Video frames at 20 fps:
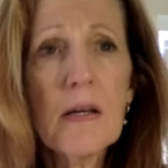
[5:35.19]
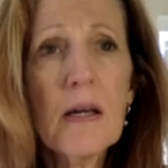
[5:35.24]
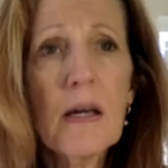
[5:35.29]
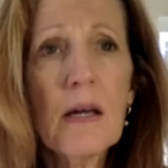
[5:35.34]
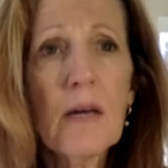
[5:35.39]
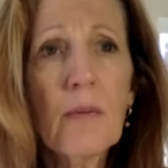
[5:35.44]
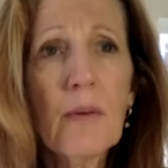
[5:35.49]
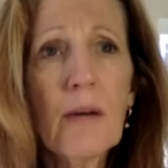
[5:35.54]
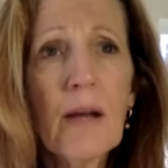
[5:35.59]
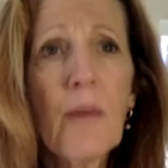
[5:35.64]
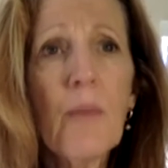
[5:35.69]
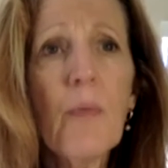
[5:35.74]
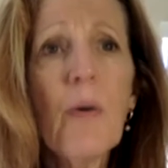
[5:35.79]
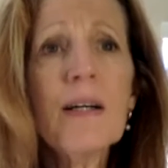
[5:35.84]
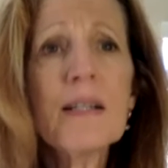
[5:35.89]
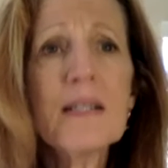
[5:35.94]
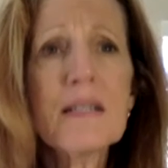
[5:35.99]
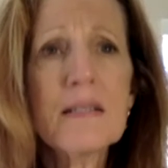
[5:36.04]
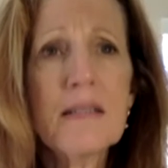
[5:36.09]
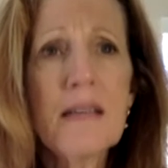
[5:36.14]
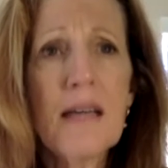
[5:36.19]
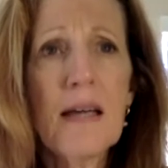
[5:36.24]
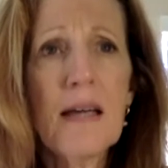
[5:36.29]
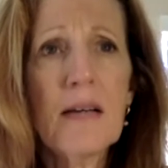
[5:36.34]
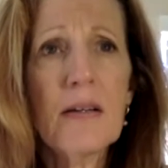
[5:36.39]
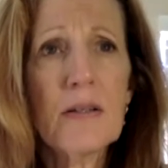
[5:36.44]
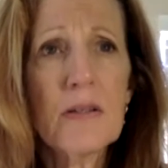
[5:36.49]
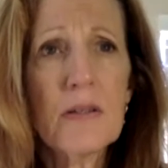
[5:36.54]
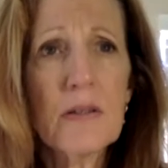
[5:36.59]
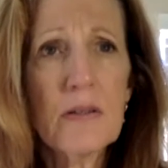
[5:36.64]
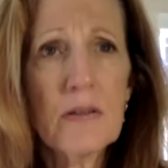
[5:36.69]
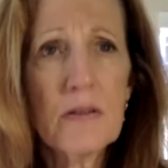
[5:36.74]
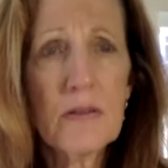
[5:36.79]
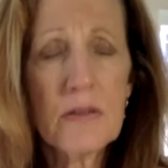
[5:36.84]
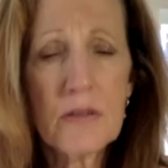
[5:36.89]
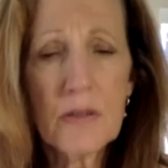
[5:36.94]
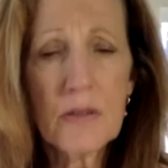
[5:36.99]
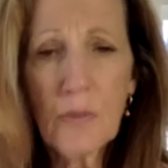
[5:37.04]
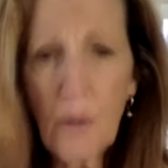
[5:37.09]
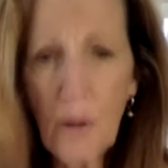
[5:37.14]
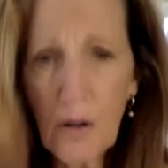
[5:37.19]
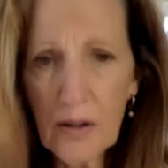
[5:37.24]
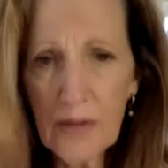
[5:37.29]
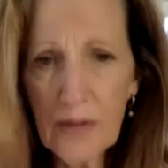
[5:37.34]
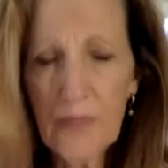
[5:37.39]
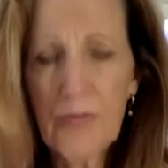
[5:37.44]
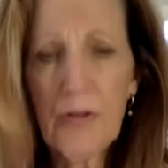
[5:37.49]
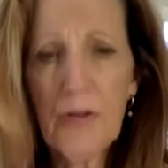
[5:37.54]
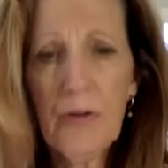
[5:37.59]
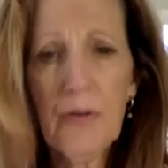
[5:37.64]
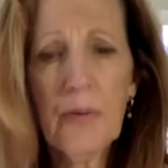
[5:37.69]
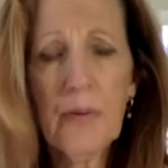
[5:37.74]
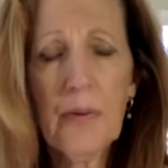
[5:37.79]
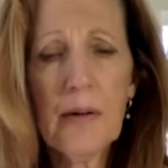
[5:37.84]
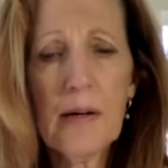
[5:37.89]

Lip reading: And what I want to say to all of you,